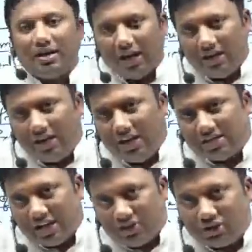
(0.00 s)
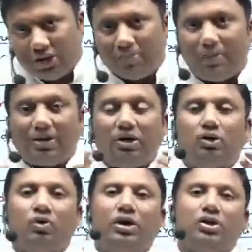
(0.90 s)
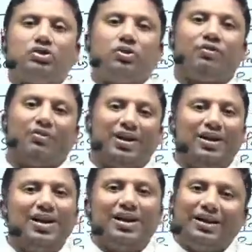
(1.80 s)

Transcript: 10 is nothing but 2 into 5.